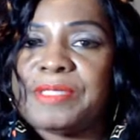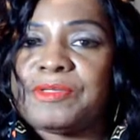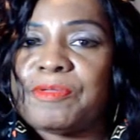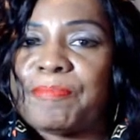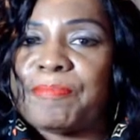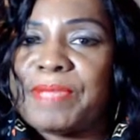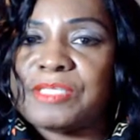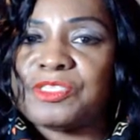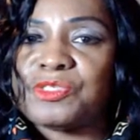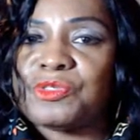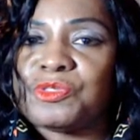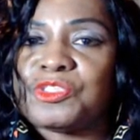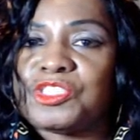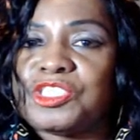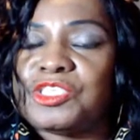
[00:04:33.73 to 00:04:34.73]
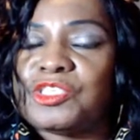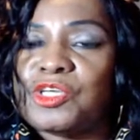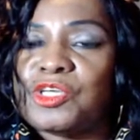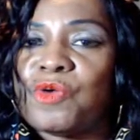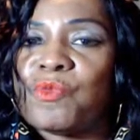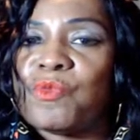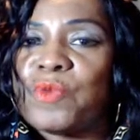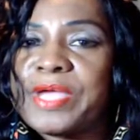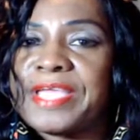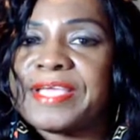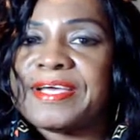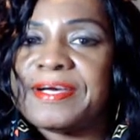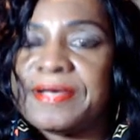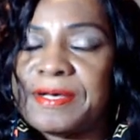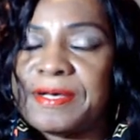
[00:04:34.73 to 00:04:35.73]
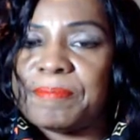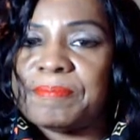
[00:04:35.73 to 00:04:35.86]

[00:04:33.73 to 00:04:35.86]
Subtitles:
to make sure she don't wake up."